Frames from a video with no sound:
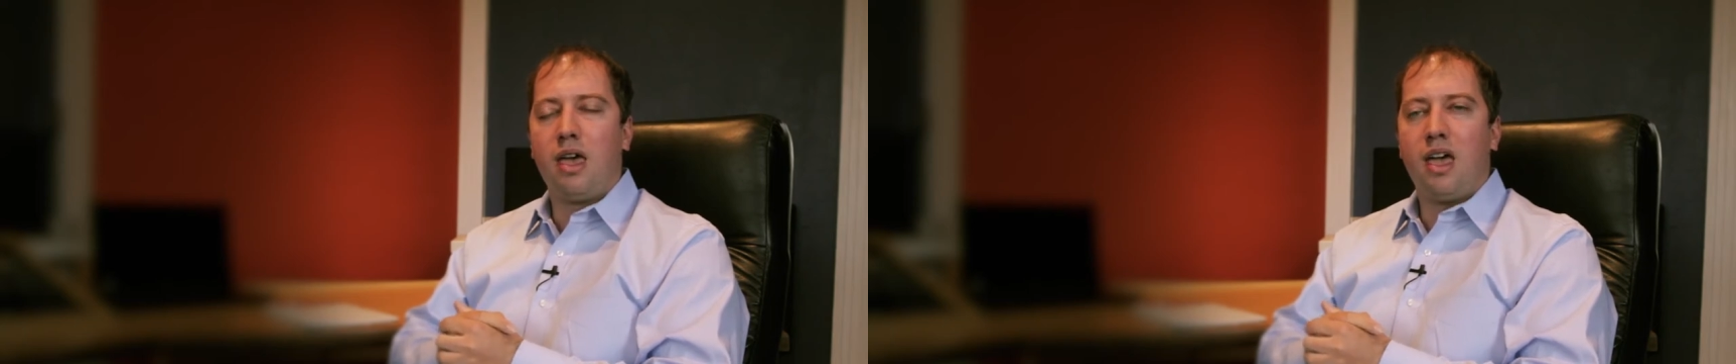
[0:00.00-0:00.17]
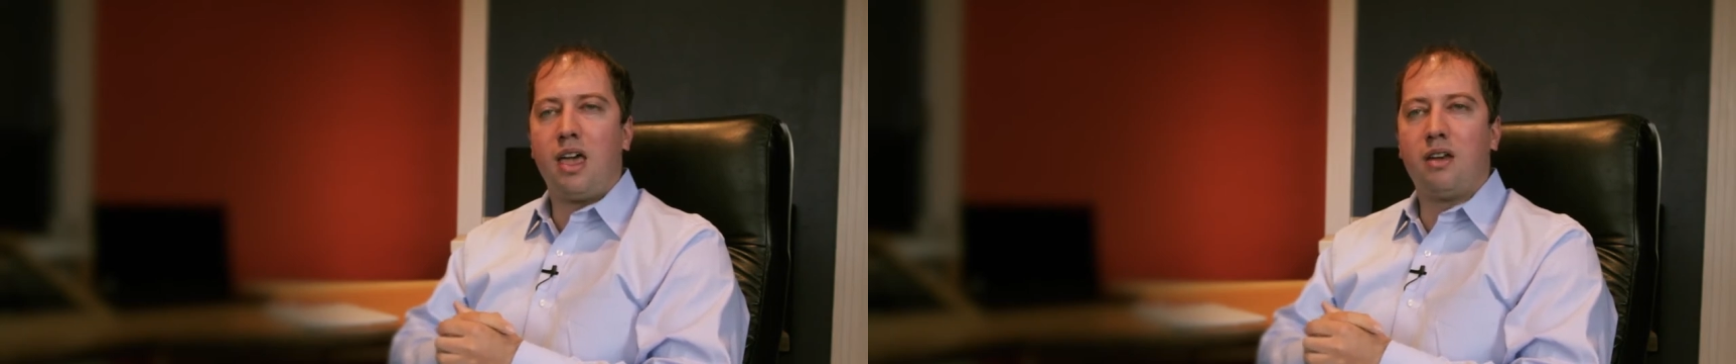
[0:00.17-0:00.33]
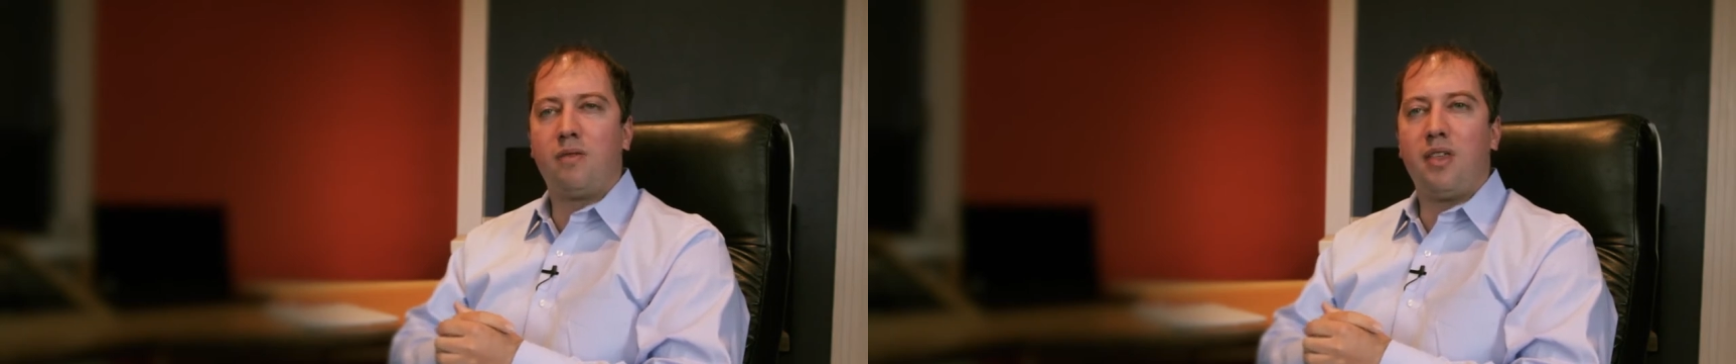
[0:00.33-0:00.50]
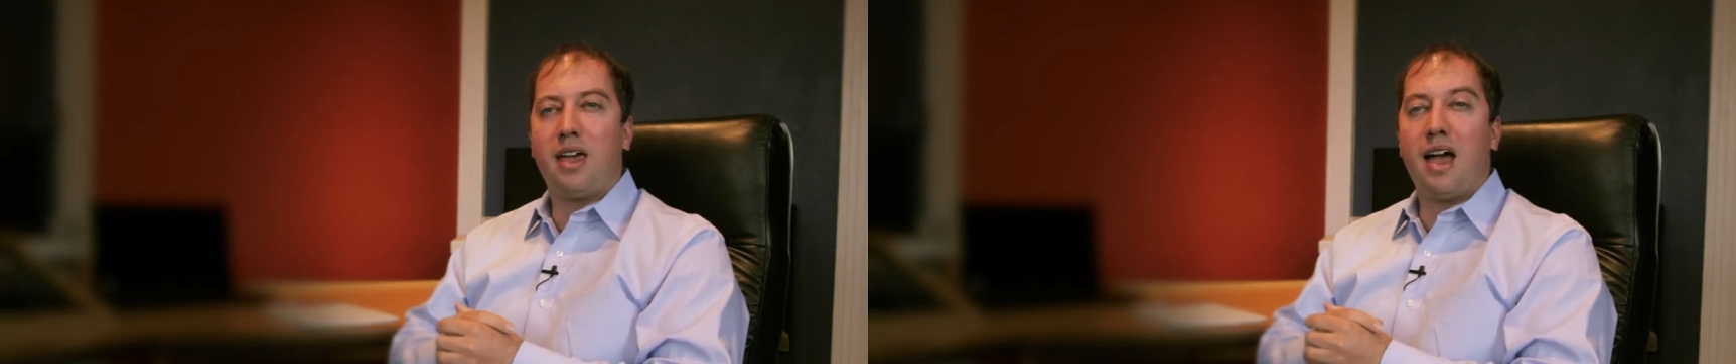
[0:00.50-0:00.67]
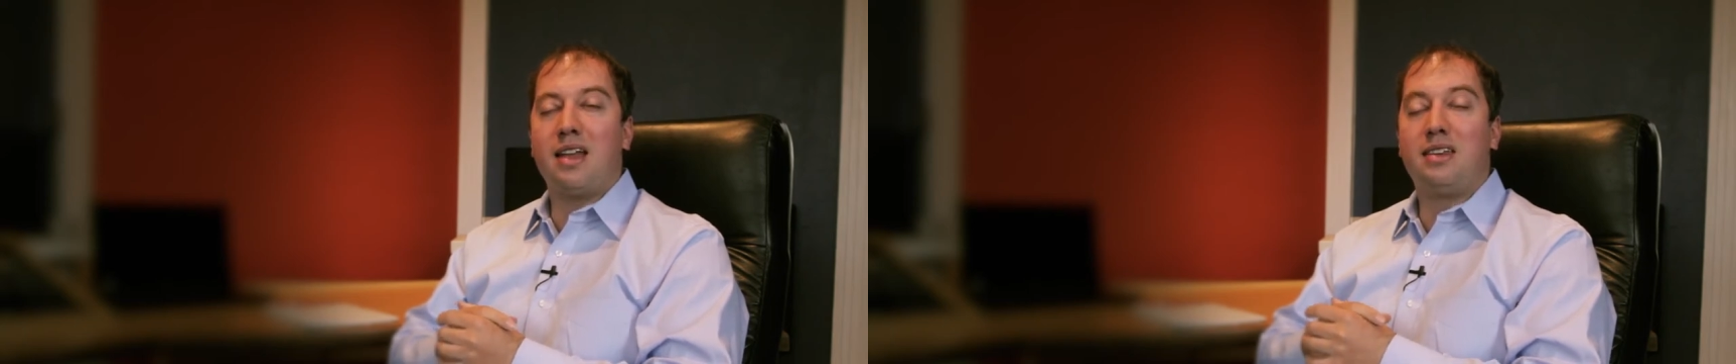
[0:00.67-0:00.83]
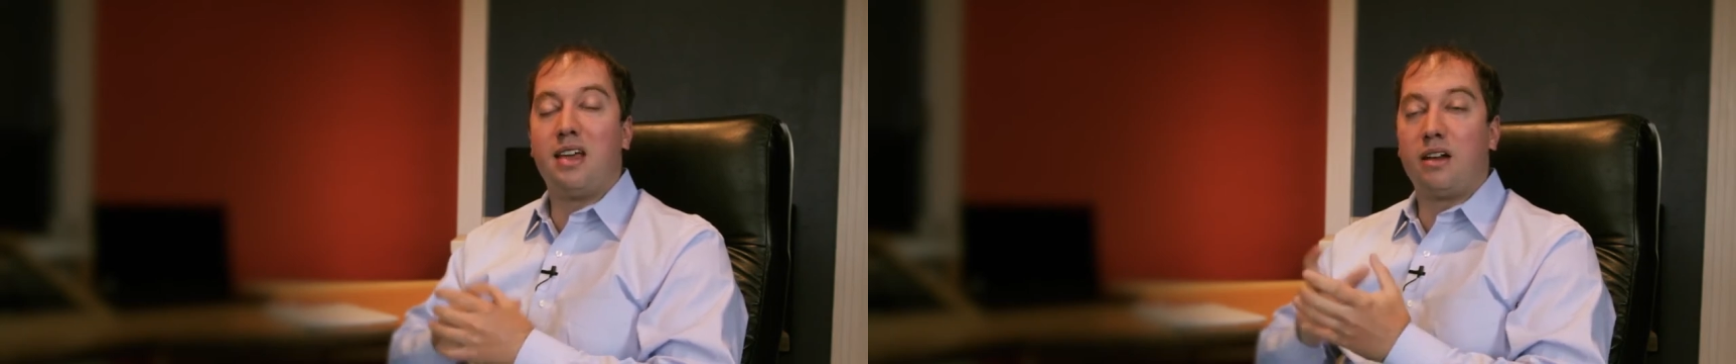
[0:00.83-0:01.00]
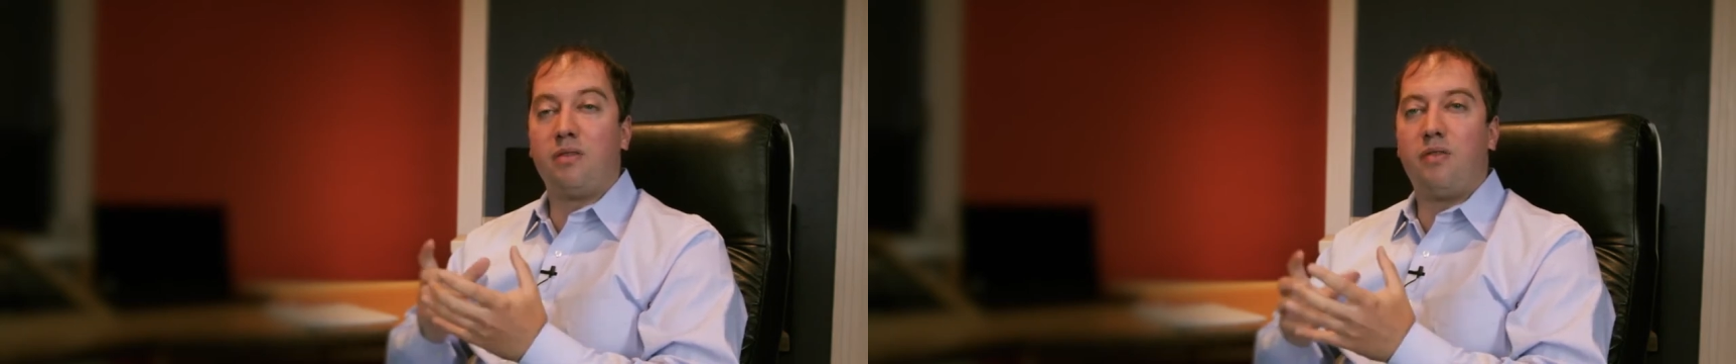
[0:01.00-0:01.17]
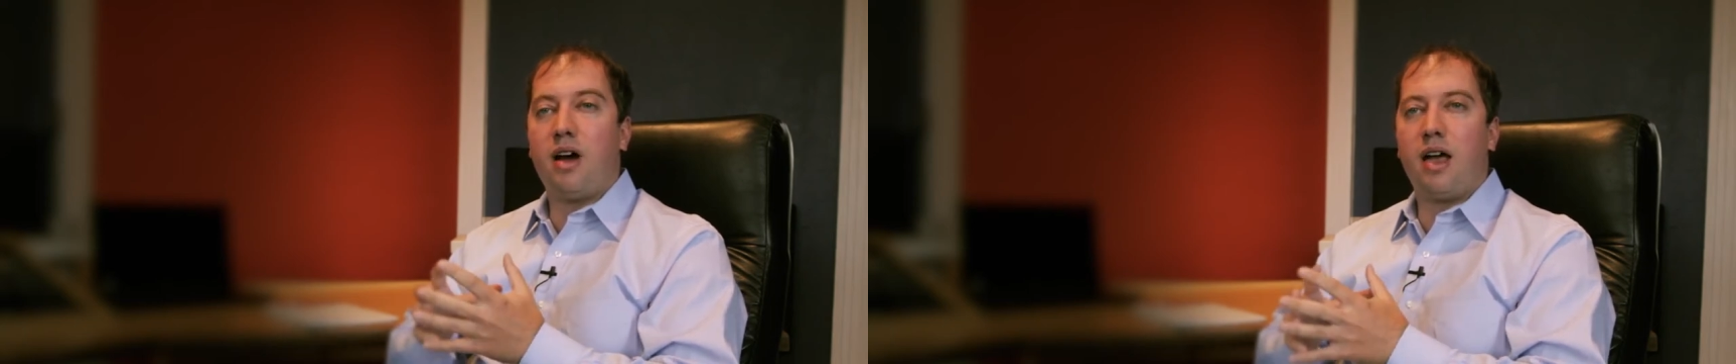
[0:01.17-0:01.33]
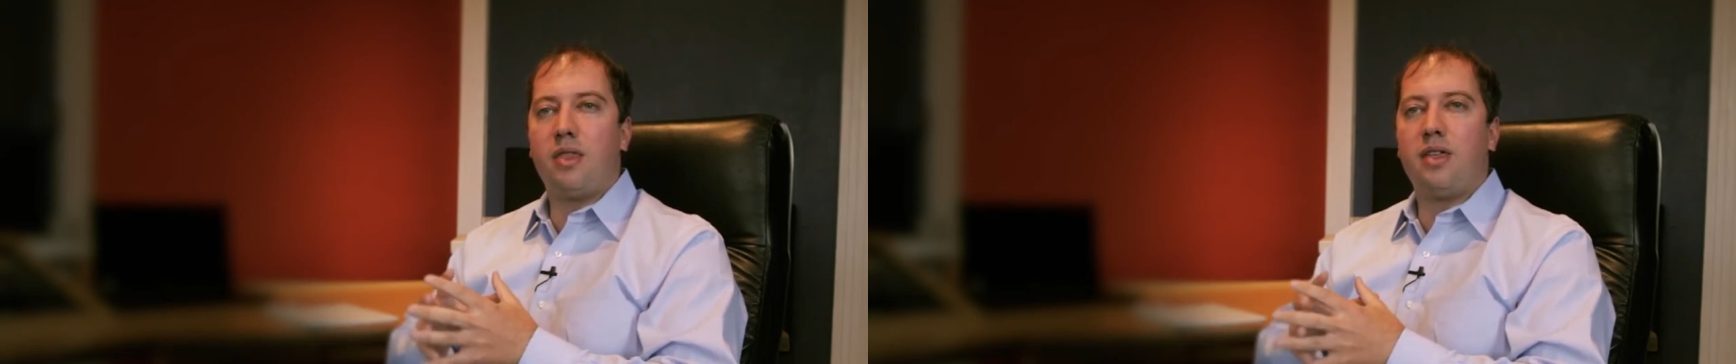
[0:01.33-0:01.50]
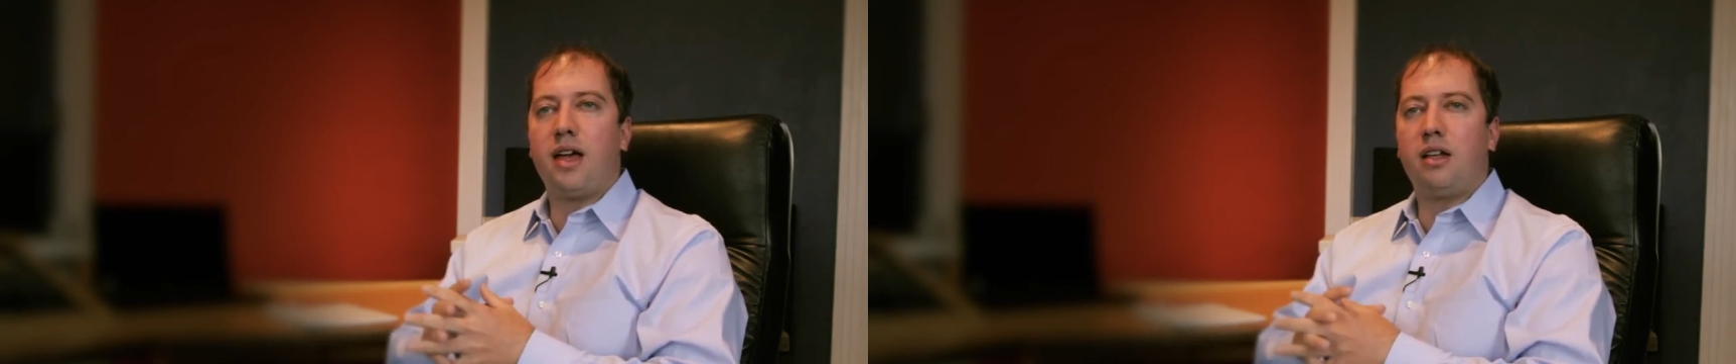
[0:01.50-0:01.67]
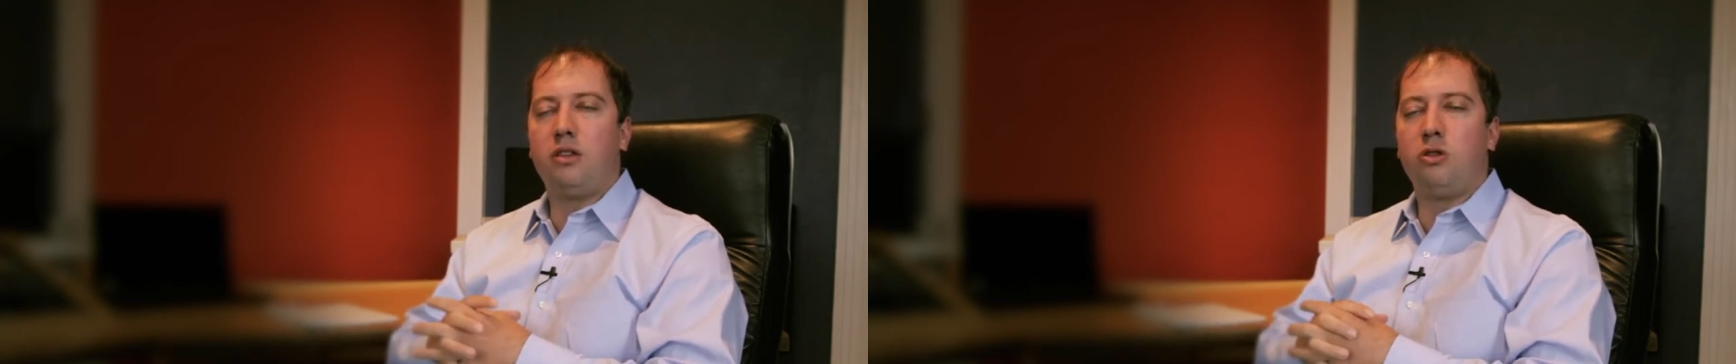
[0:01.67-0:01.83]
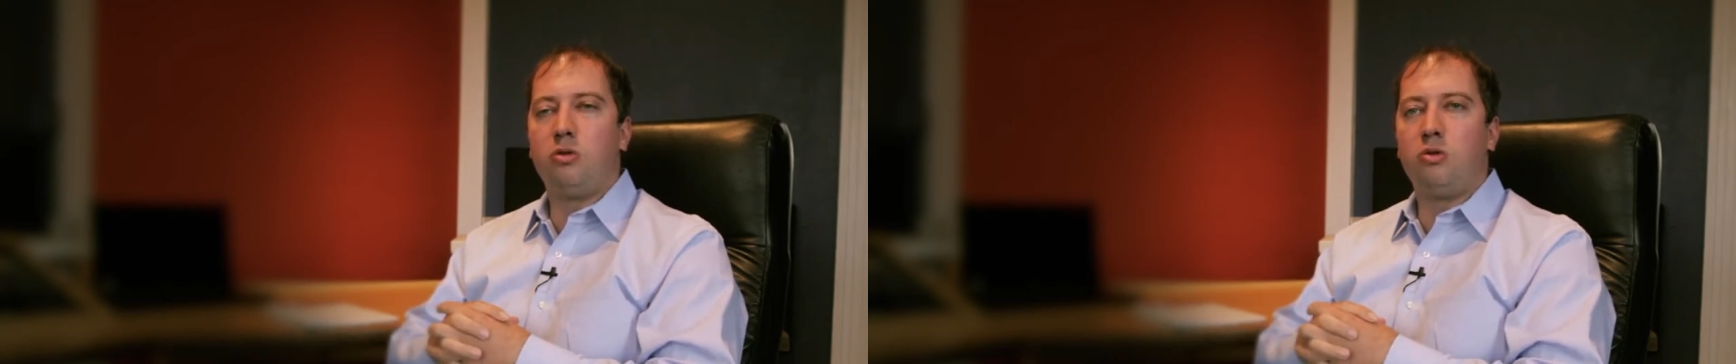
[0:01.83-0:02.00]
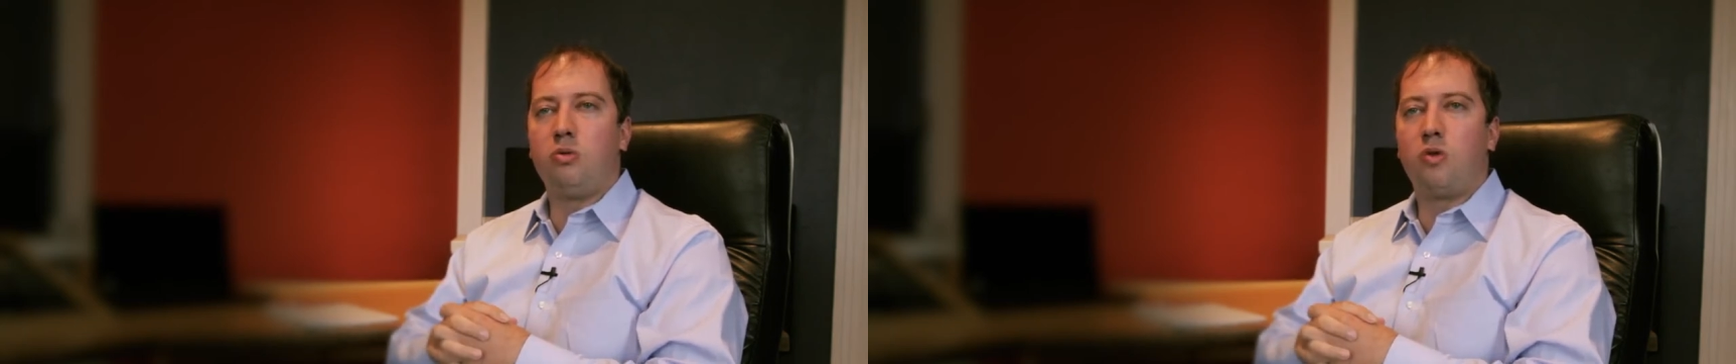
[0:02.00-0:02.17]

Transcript: And if they identify that you